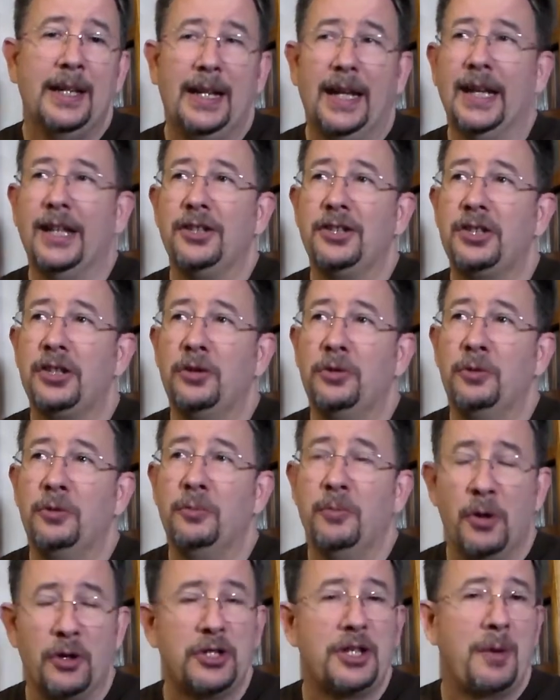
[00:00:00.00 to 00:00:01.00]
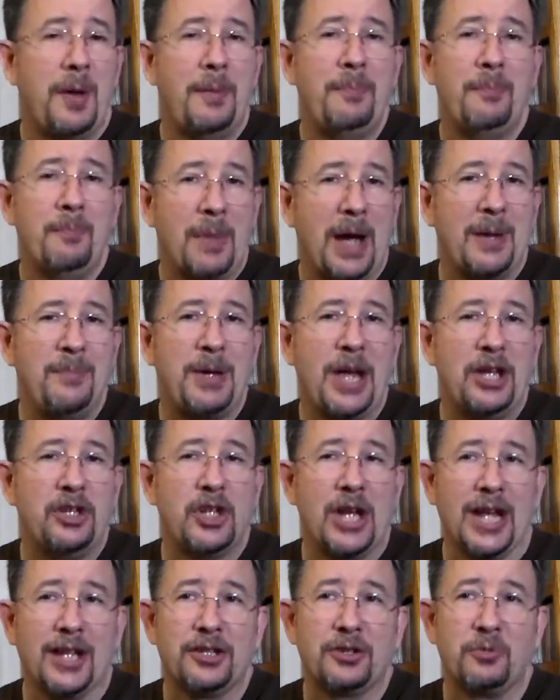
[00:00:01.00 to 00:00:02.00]
and so most of my
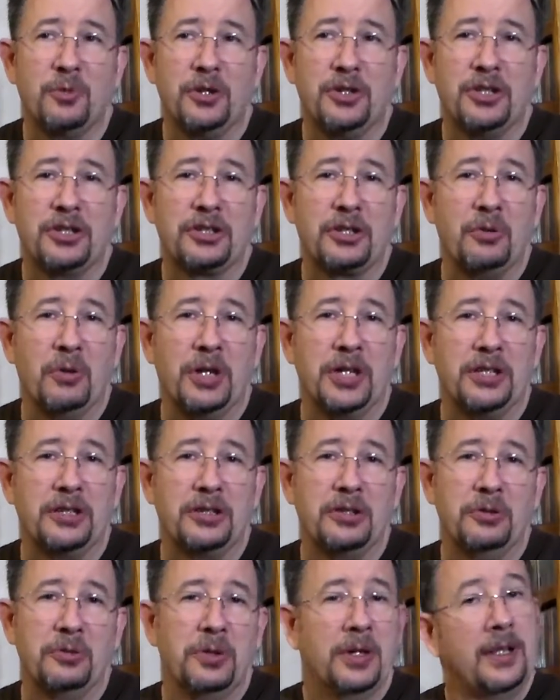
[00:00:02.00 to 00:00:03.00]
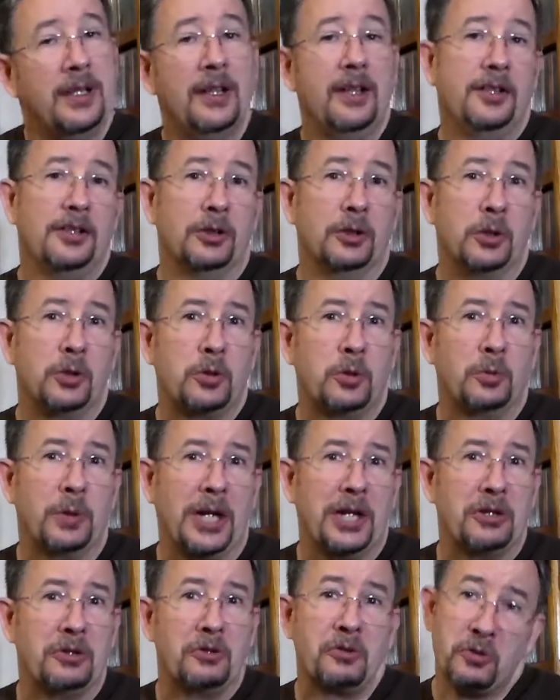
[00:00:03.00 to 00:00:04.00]
paychecks were just going to the local
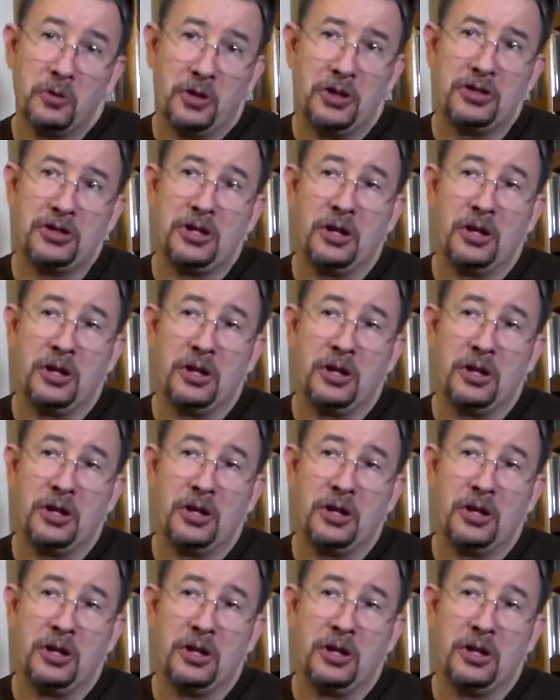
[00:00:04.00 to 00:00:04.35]
record stores,